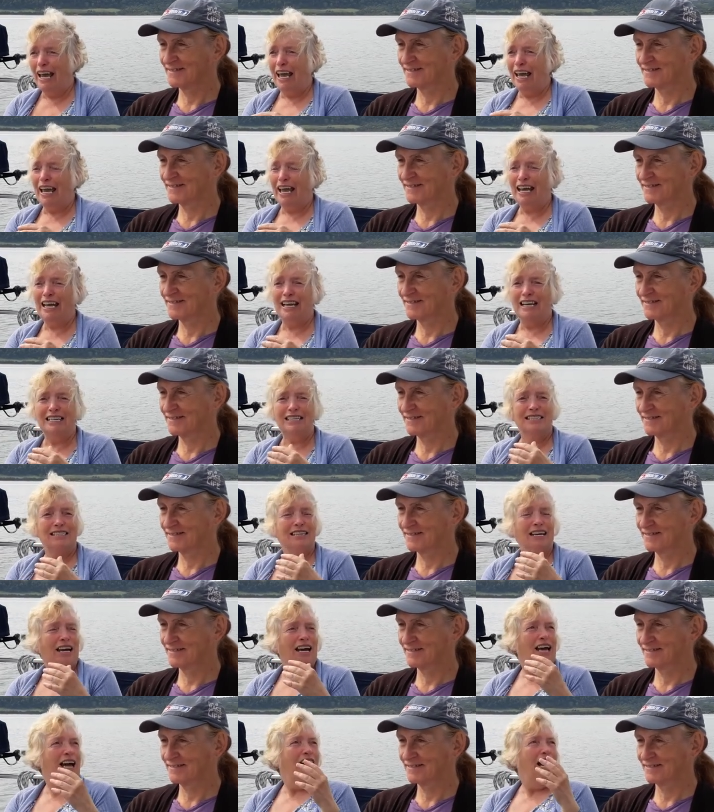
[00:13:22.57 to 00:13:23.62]
Speaker 1: is
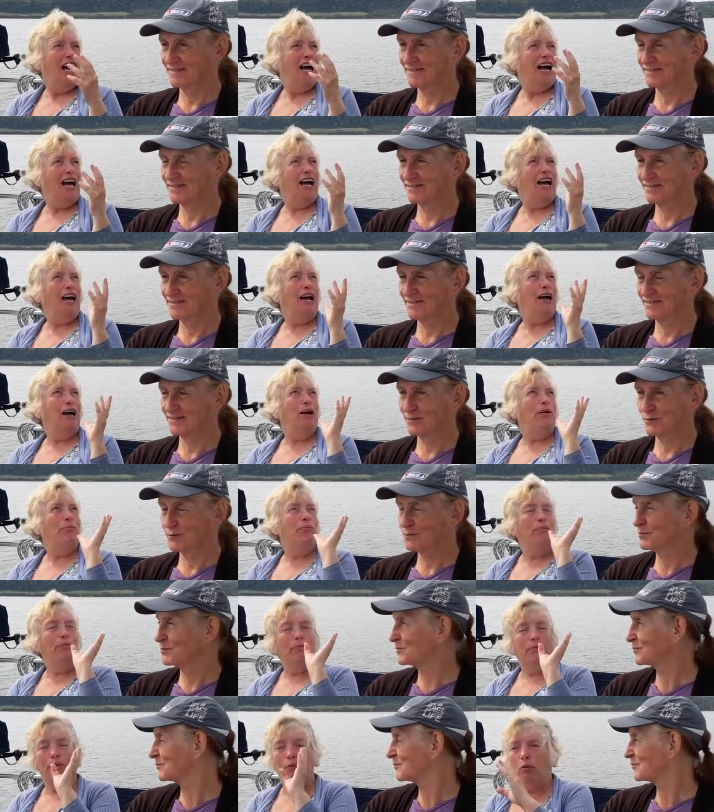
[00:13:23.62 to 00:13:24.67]

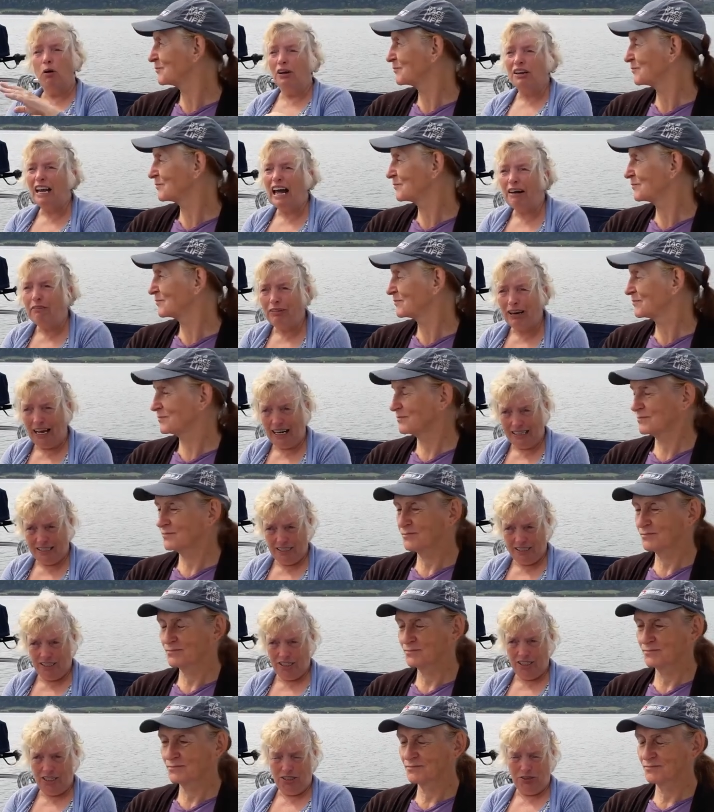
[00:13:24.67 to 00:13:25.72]
um, what nav
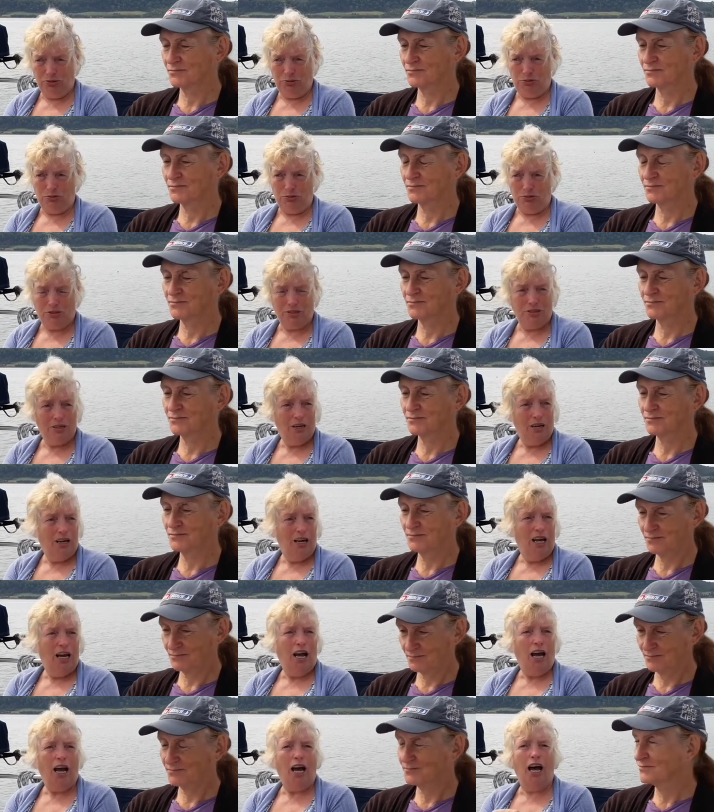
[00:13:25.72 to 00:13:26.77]
lights to use.
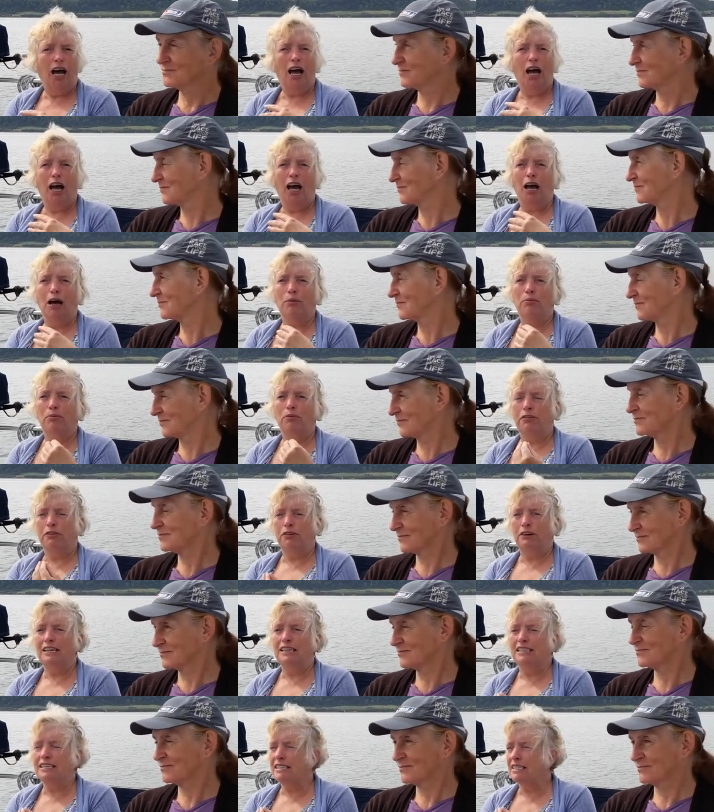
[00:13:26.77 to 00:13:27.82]
Mm. Um,
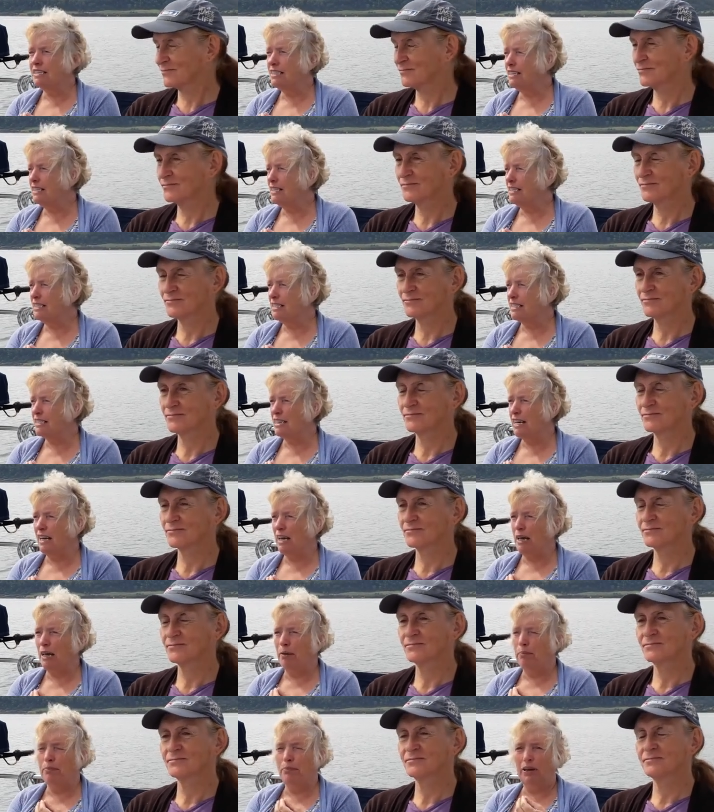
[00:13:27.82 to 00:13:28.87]
for instance,
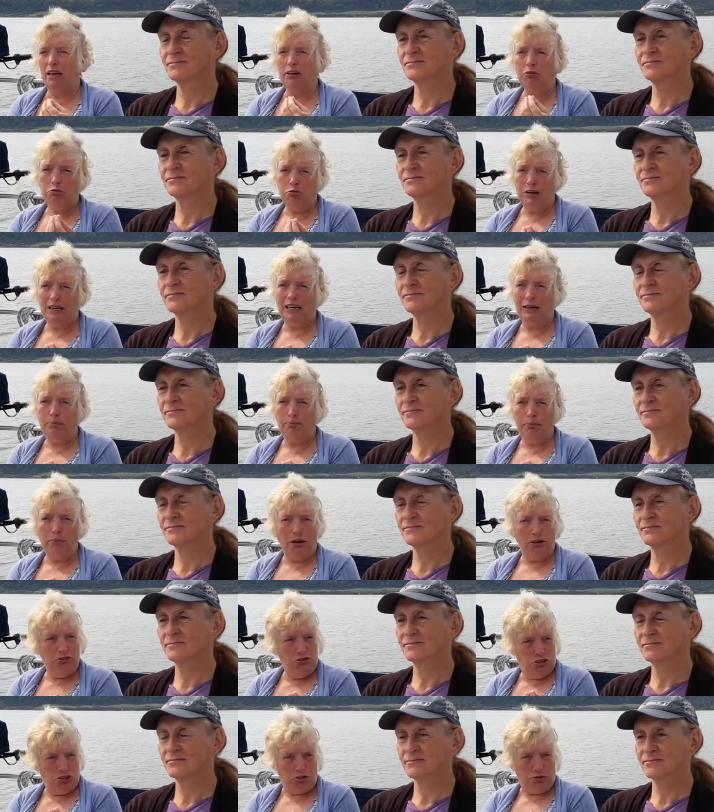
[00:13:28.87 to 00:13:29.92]
um, if we're
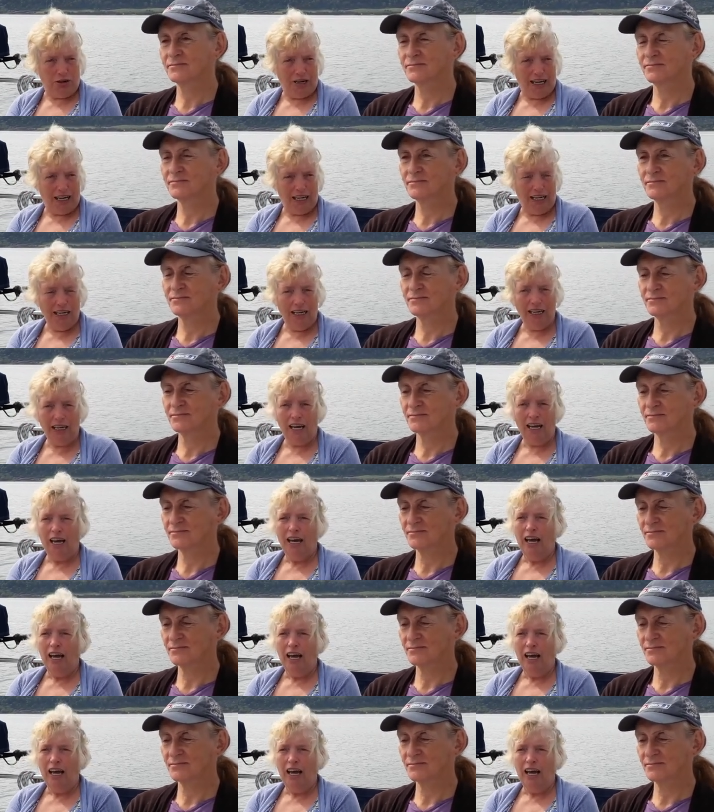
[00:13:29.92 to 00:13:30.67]
motoring,